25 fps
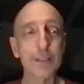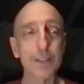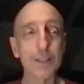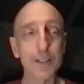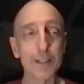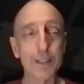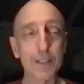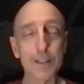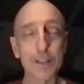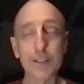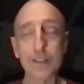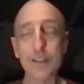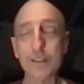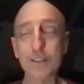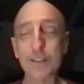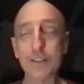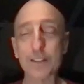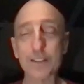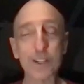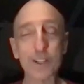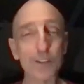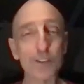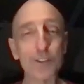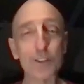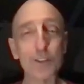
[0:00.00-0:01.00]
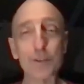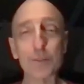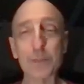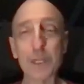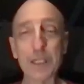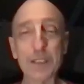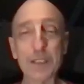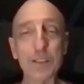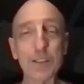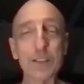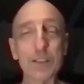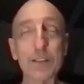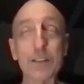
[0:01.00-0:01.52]
did such an
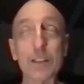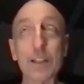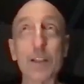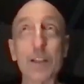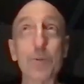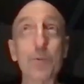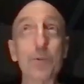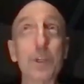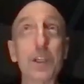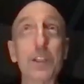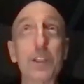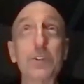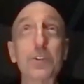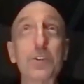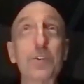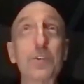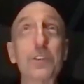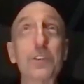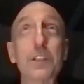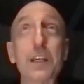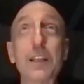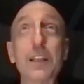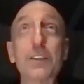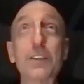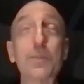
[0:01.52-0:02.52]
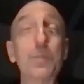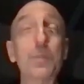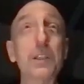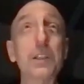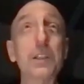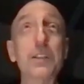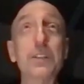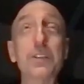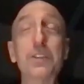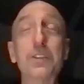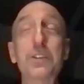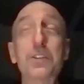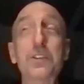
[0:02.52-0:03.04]
amazing, he turned out to
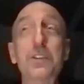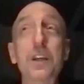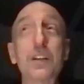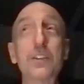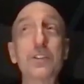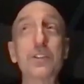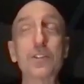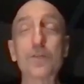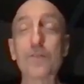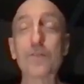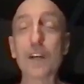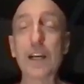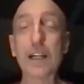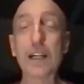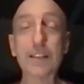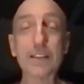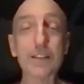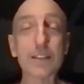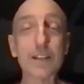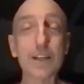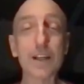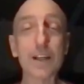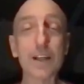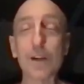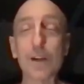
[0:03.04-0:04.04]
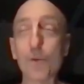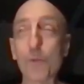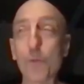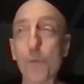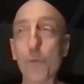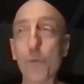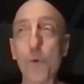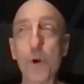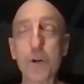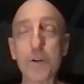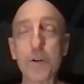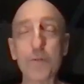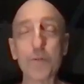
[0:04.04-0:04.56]
be such a fascinating,
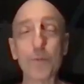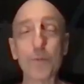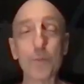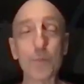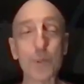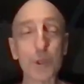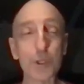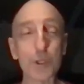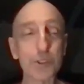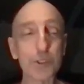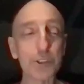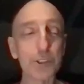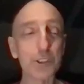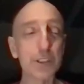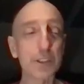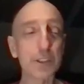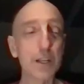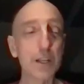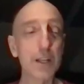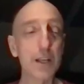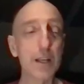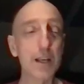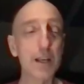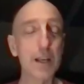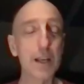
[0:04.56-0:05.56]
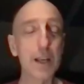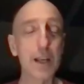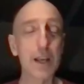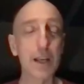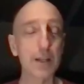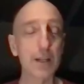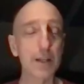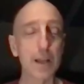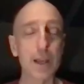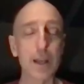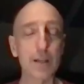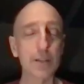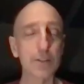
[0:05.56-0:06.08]
wonderful person,
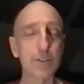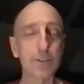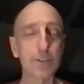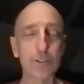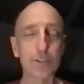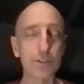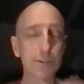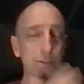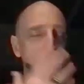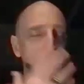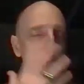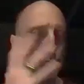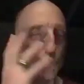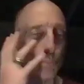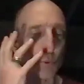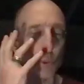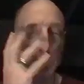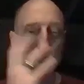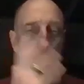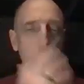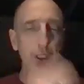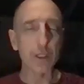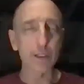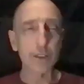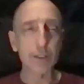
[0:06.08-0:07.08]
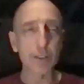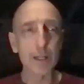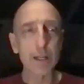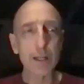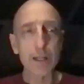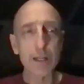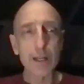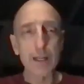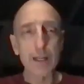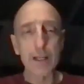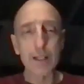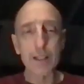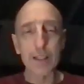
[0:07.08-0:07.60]
and just brilliant,
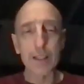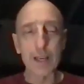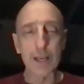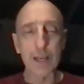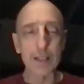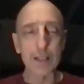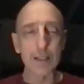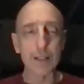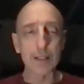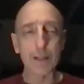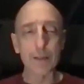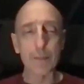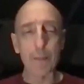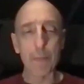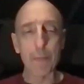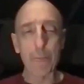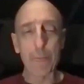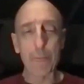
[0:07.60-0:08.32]
that